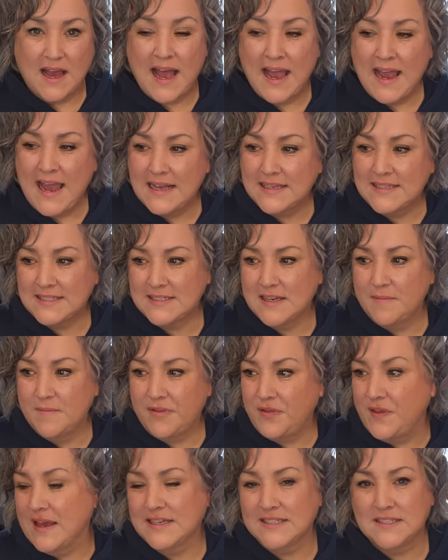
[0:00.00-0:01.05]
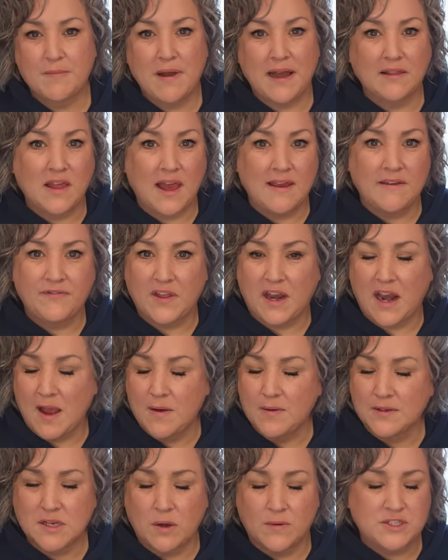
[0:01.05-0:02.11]
I had some things in my life that
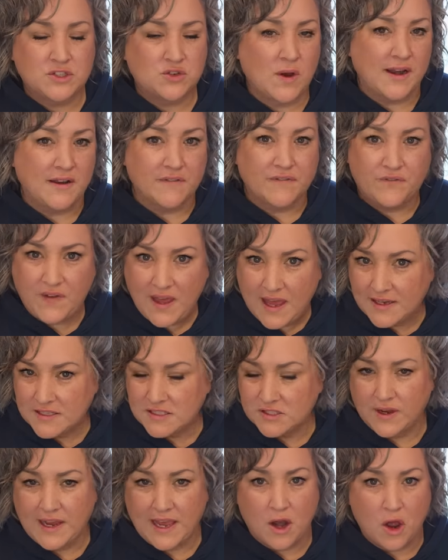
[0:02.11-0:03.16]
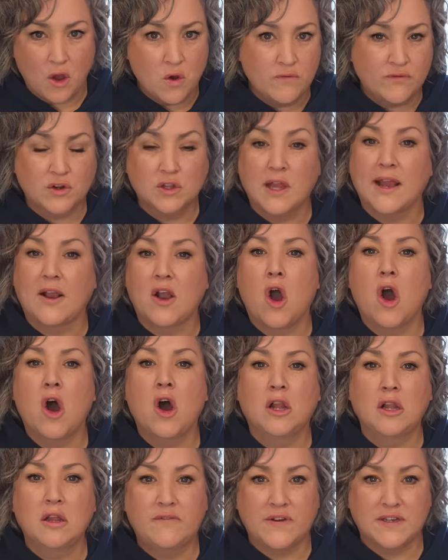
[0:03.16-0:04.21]
I was always trying to fix or get over like
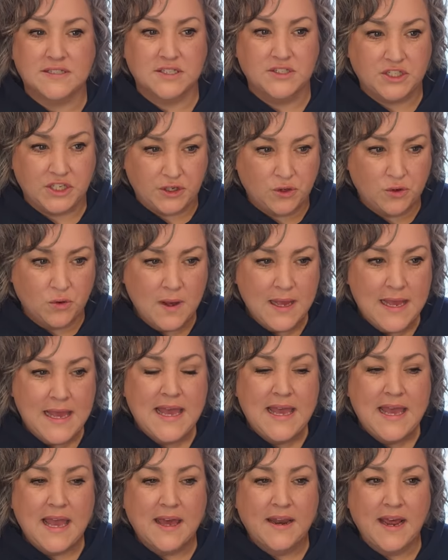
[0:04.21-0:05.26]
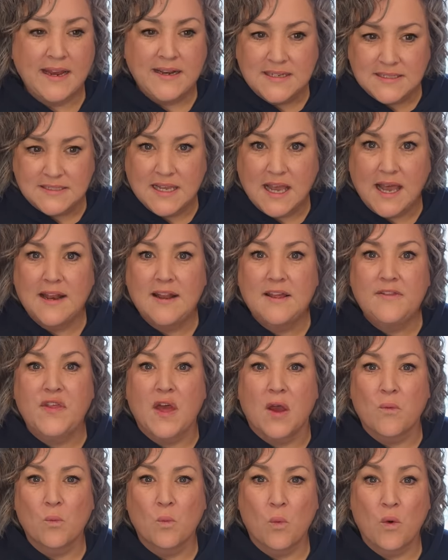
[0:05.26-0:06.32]
all of us do, and I decided
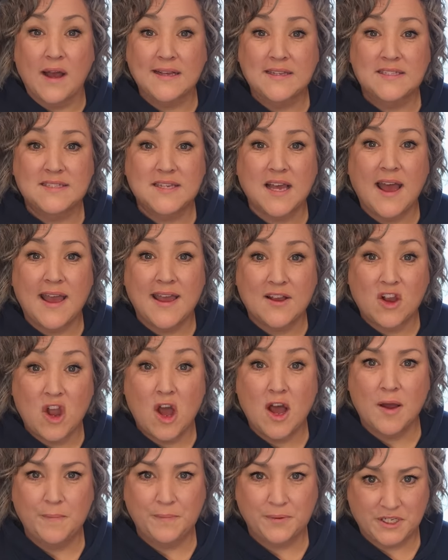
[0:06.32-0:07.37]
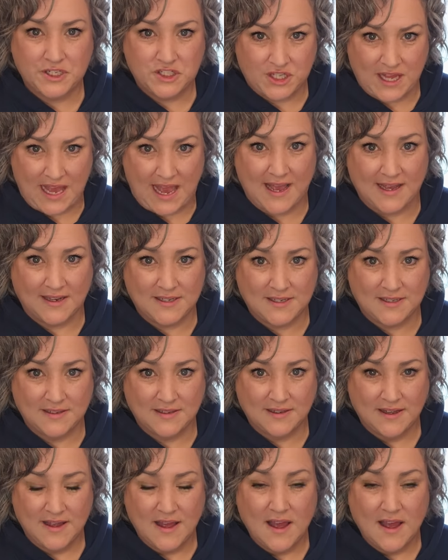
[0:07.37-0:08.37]
that once I accomplished that,